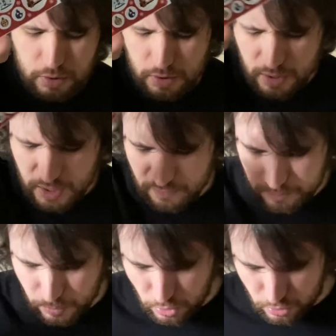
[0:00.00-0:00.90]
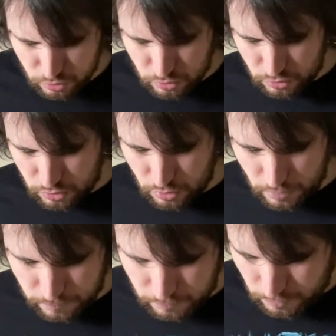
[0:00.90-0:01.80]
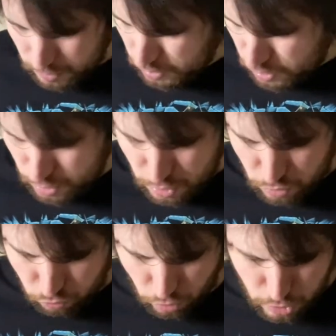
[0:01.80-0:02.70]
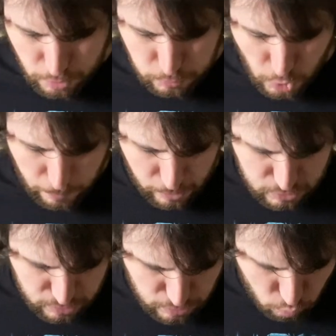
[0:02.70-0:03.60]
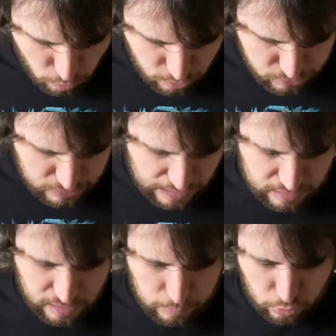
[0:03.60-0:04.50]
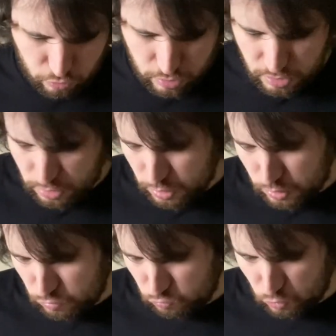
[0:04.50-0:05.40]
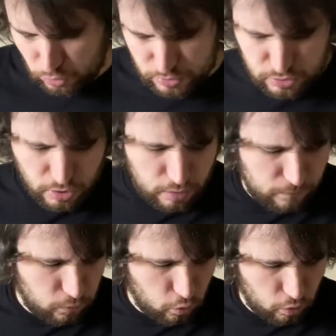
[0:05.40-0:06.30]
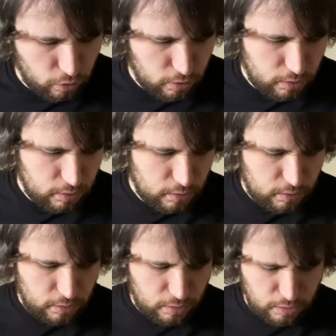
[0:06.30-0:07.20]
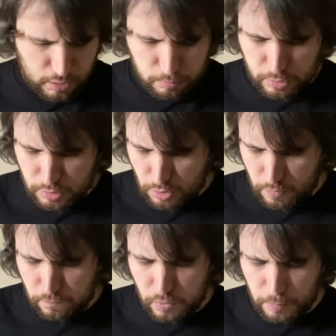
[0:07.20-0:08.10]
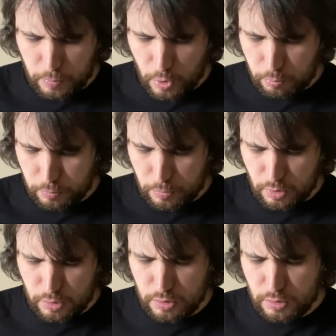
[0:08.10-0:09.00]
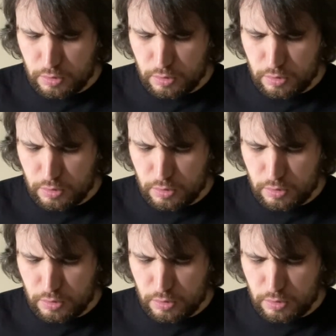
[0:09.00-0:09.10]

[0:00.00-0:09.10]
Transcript: gift boxes and stuff. Right up top, I see one snack that I'm already really excited for. I'm gonna go ahead and flip open my